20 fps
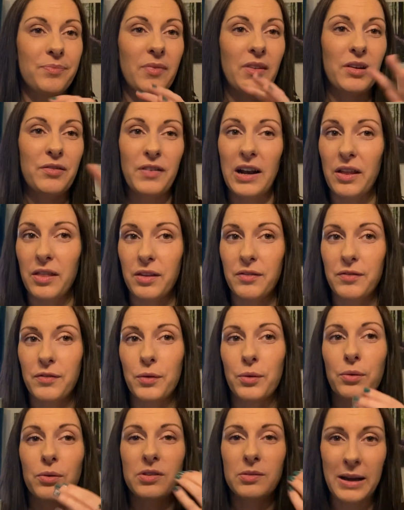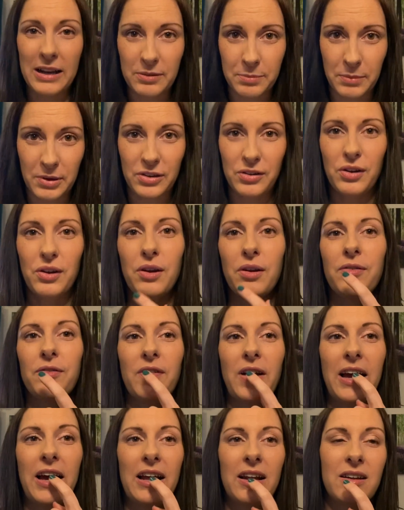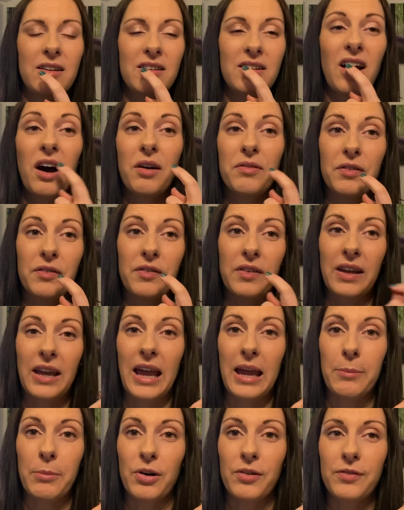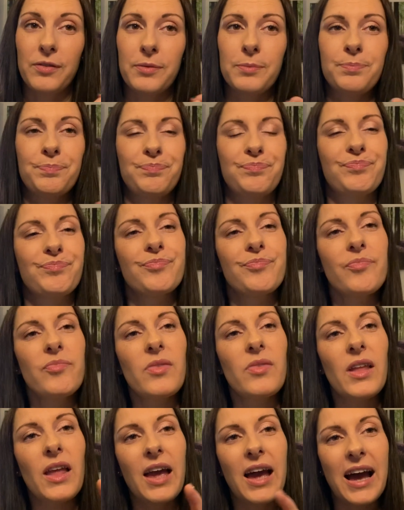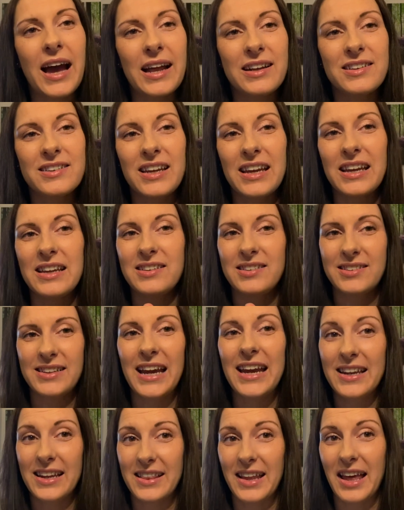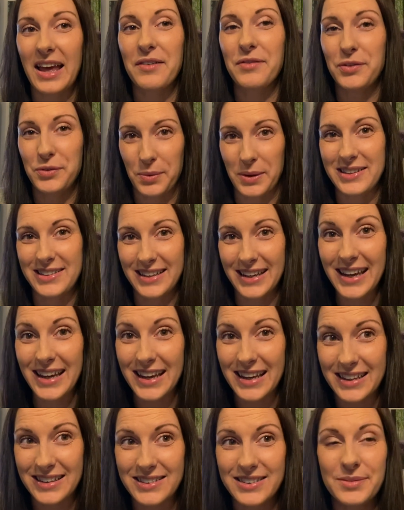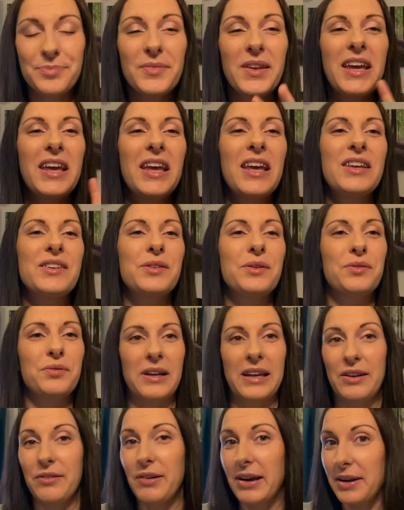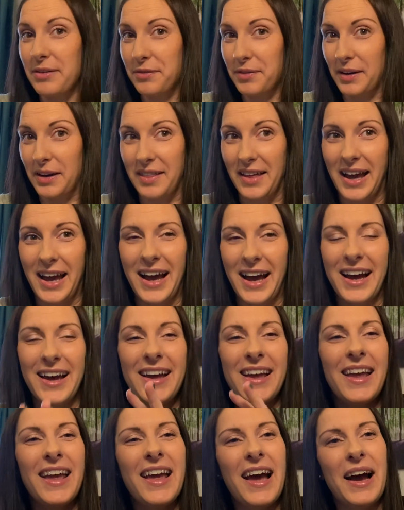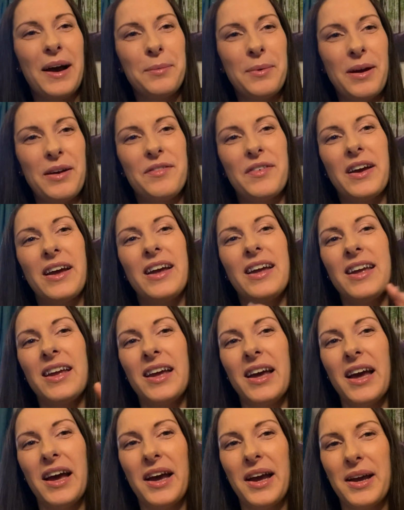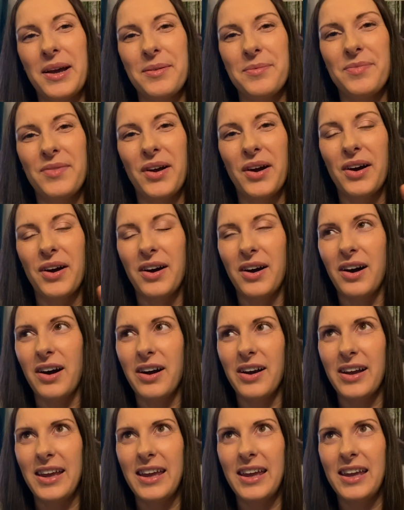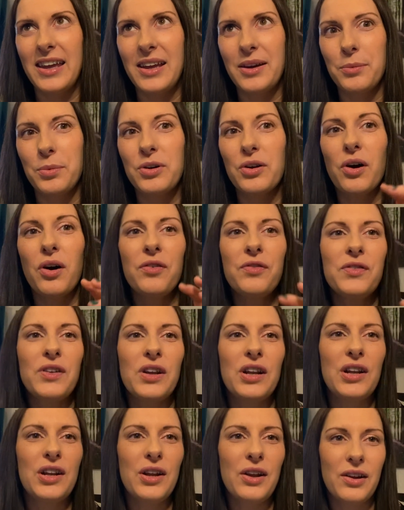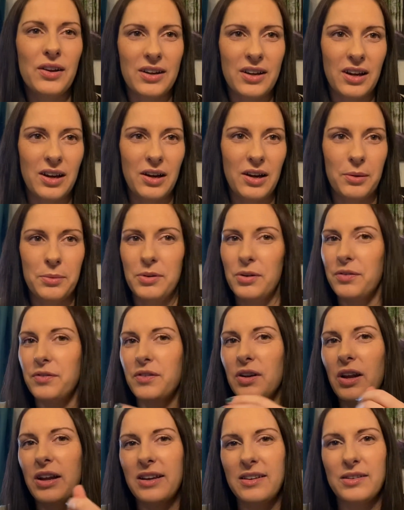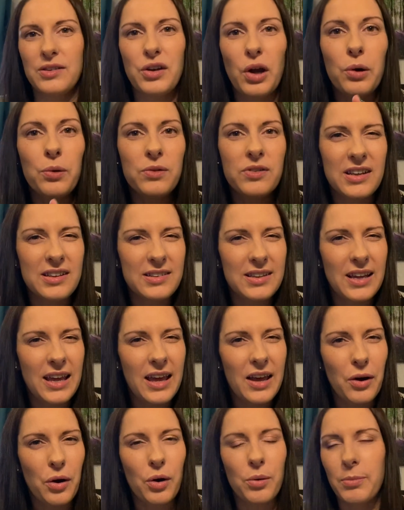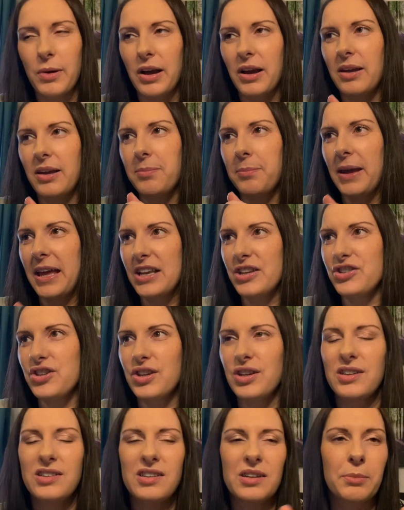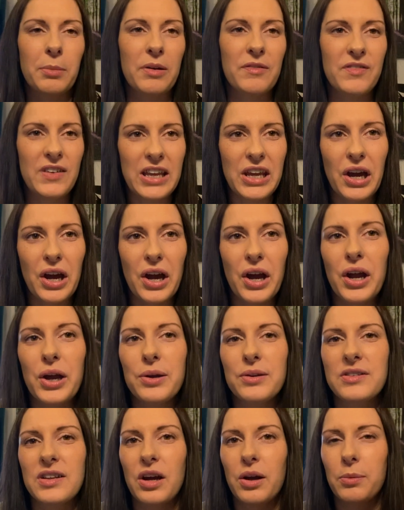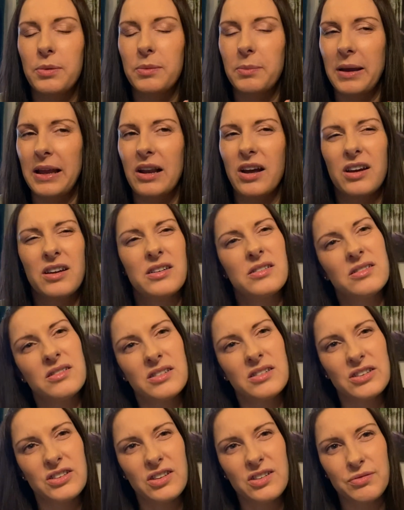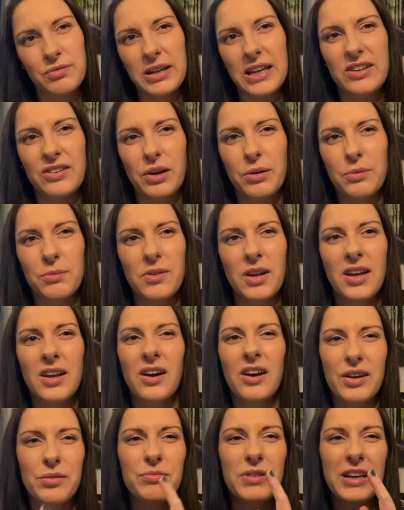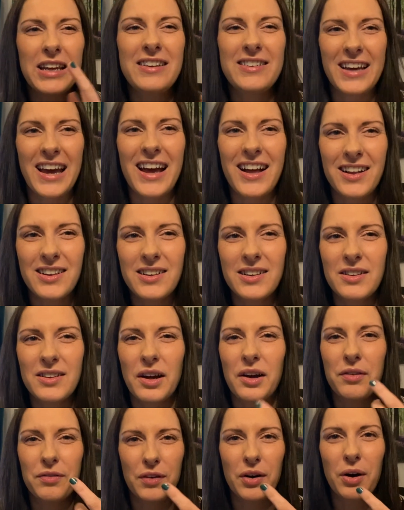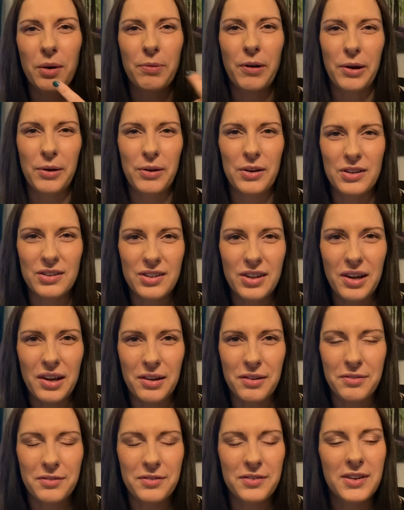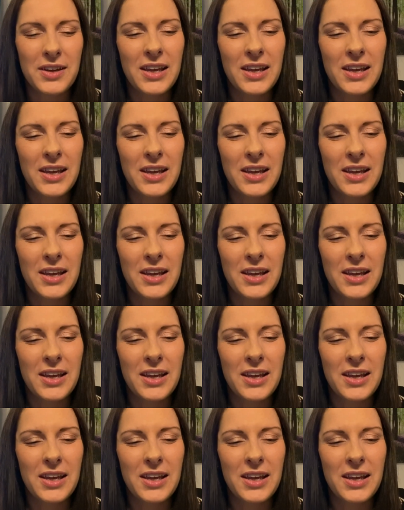fell on the floor, smacked my tooth, and half of it came off, and it stayed in there for 20 years. So I was really grateful of that. However, I would often like notice it on my pictures and on my videos, and I would be like, oh, I can really tell that I've got a broken tooth.